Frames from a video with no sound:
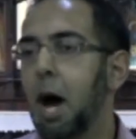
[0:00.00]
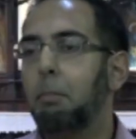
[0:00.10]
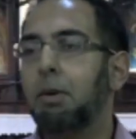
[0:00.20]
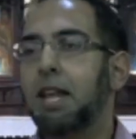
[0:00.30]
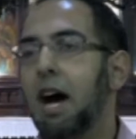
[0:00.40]

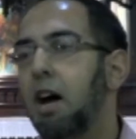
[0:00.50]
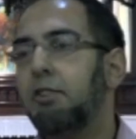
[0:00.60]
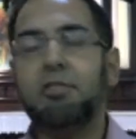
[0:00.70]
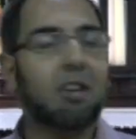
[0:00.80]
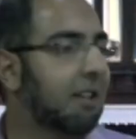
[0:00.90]
But there are
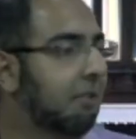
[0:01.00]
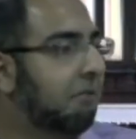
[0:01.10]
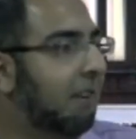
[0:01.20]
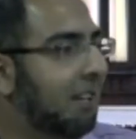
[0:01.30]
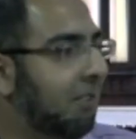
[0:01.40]
certain
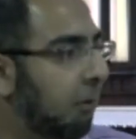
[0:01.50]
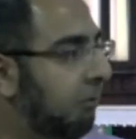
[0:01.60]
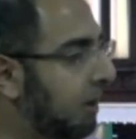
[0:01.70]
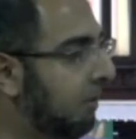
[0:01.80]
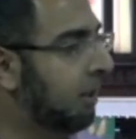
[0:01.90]

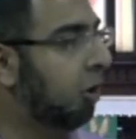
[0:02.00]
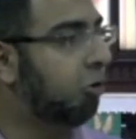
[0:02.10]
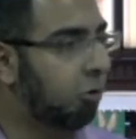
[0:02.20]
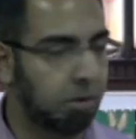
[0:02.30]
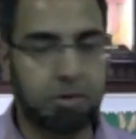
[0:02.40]
fundamental
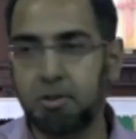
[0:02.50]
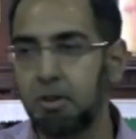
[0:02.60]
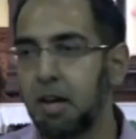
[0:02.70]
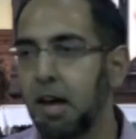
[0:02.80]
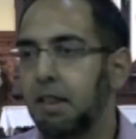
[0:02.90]
truths
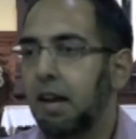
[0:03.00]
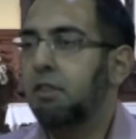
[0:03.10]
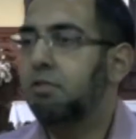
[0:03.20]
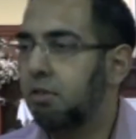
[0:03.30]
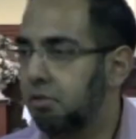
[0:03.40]
that
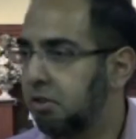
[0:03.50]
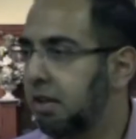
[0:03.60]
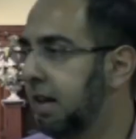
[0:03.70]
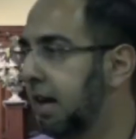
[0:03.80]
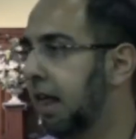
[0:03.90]

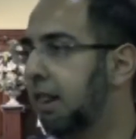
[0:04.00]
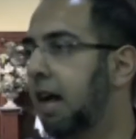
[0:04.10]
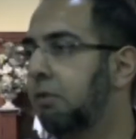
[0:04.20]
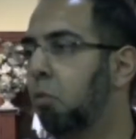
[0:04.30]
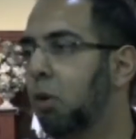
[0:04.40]
exist
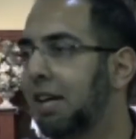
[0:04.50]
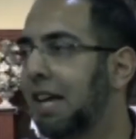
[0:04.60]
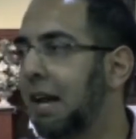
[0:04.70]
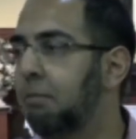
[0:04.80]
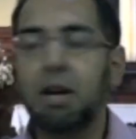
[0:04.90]
that we
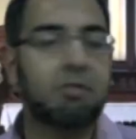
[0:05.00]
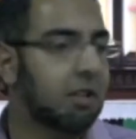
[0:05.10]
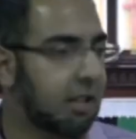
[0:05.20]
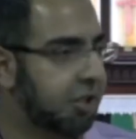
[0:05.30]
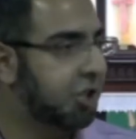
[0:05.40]
can
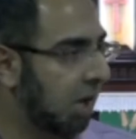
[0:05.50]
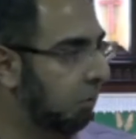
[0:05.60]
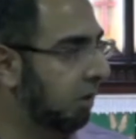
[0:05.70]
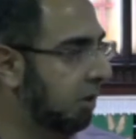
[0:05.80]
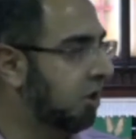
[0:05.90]
basically share
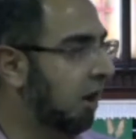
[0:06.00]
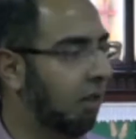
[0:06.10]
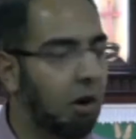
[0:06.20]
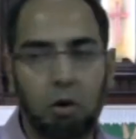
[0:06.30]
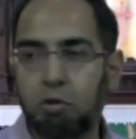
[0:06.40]
with each
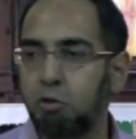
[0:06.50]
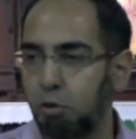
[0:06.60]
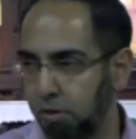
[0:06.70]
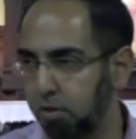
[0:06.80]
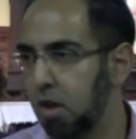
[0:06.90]
other on
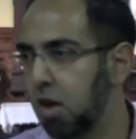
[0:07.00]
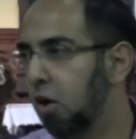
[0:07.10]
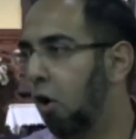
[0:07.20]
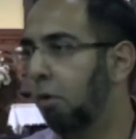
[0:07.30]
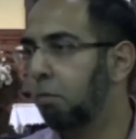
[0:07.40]
truth,
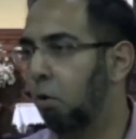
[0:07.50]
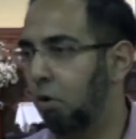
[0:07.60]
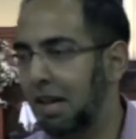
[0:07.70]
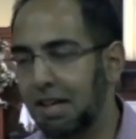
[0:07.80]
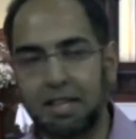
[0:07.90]
on
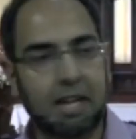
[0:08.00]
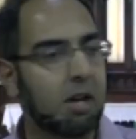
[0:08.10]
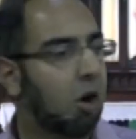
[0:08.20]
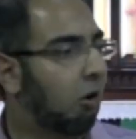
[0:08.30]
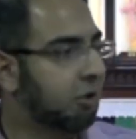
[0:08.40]
morality,
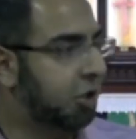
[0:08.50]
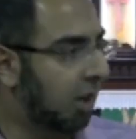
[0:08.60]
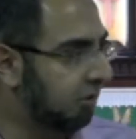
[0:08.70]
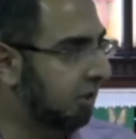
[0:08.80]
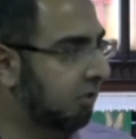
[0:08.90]
on
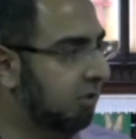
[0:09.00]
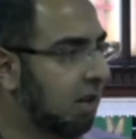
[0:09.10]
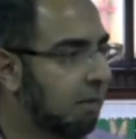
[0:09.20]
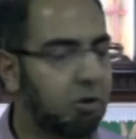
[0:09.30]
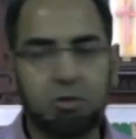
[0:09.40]
justice,
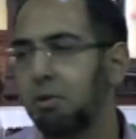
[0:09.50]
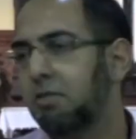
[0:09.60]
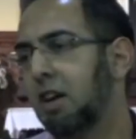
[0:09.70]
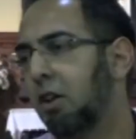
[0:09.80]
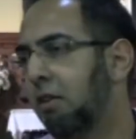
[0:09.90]
because we
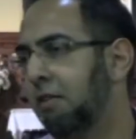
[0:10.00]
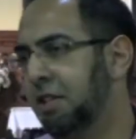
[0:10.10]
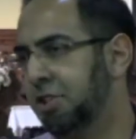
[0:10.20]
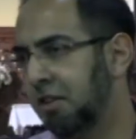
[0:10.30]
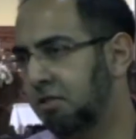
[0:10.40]
see a lot of
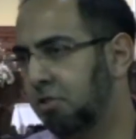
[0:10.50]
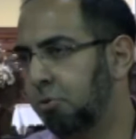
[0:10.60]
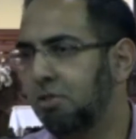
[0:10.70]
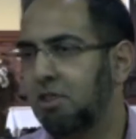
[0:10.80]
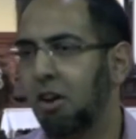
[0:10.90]
injustice,
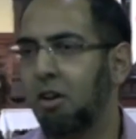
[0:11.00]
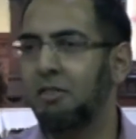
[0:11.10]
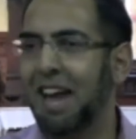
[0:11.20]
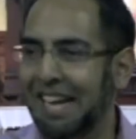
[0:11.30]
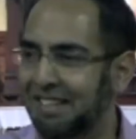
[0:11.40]
we see a lot
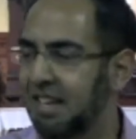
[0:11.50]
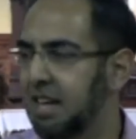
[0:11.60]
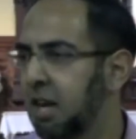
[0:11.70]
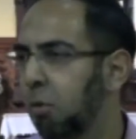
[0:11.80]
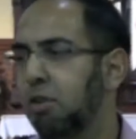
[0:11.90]
of hate,
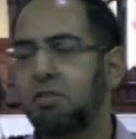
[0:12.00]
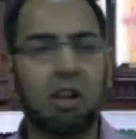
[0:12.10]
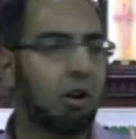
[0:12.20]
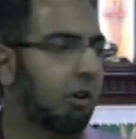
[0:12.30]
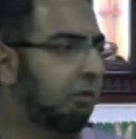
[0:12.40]
we see
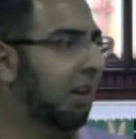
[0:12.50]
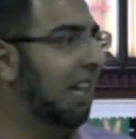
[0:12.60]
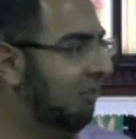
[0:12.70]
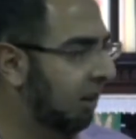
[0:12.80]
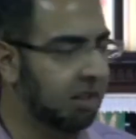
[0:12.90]
a lot of
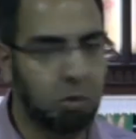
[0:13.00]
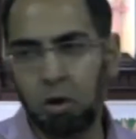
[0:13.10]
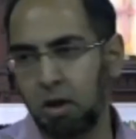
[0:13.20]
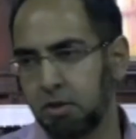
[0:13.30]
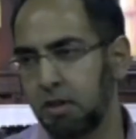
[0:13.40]
evil in the
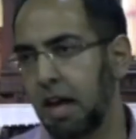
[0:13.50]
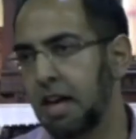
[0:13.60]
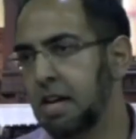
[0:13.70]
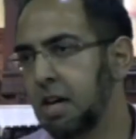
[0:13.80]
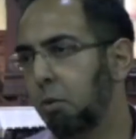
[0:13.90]
world
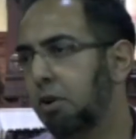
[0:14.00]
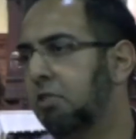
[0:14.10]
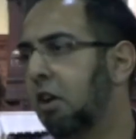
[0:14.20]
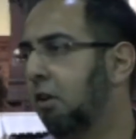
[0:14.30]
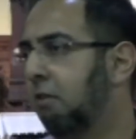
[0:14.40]
today, we
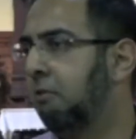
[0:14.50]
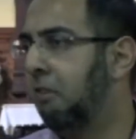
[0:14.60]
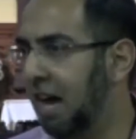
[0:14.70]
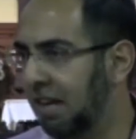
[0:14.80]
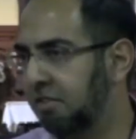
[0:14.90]
see a lot of
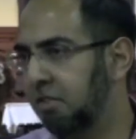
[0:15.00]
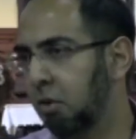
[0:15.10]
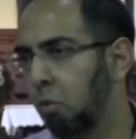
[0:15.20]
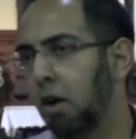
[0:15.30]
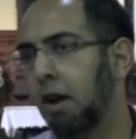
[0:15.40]
violence in
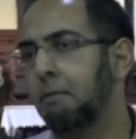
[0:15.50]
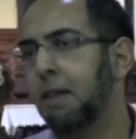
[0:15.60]
the world.